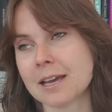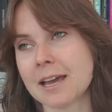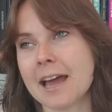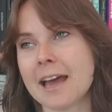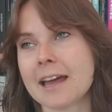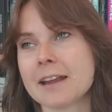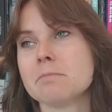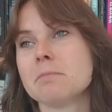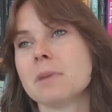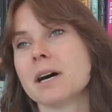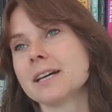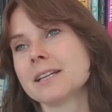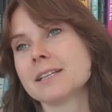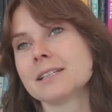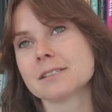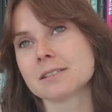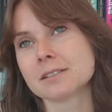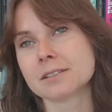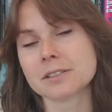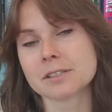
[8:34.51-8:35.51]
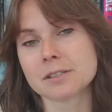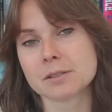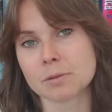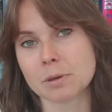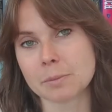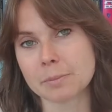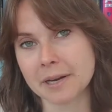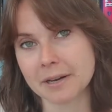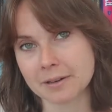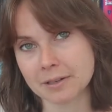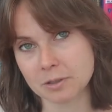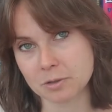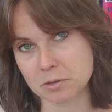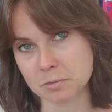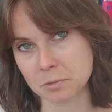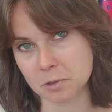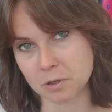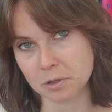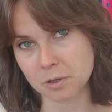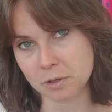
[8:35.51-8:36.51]
and mine is also a
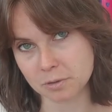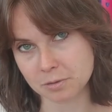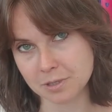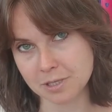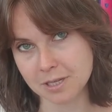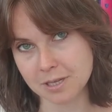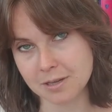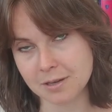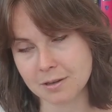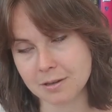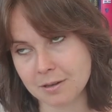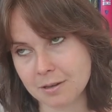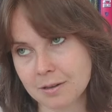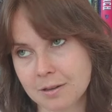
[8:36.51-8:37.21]
paranormal cozy.